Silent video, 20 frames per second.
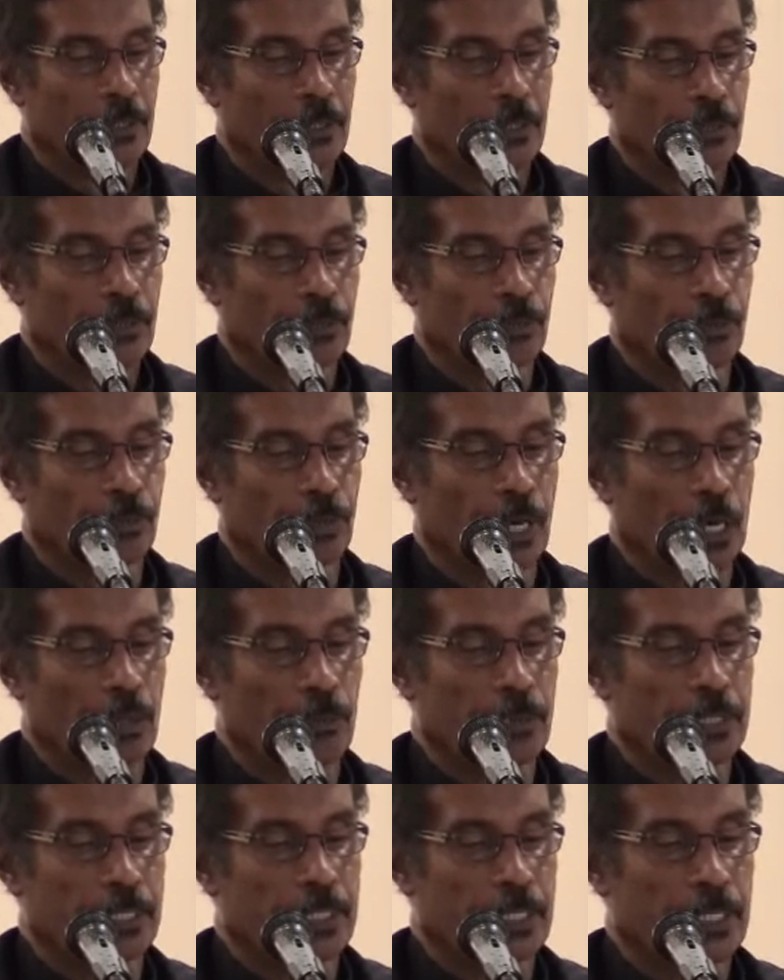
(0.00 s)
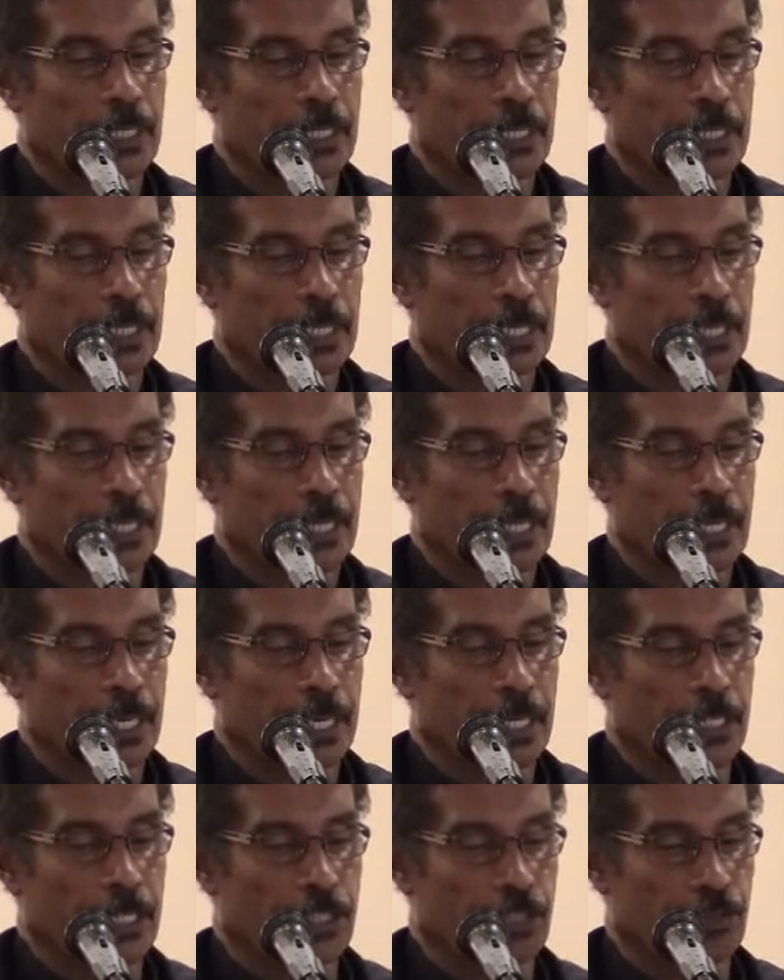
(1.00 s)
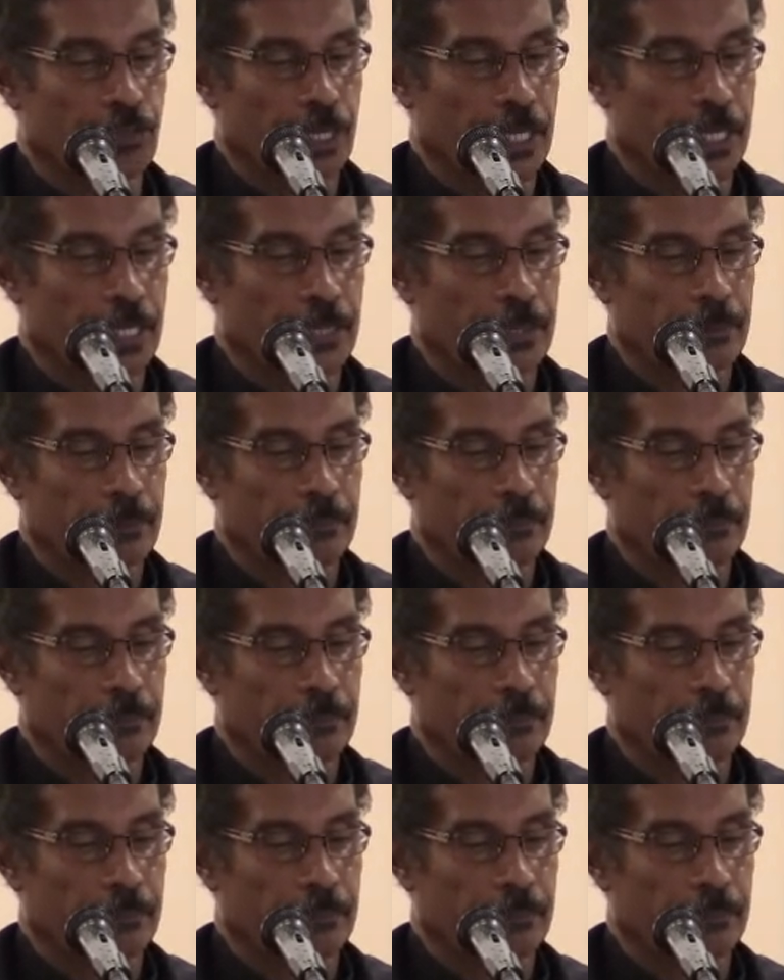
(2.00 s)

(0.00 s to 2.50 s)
Throughout history,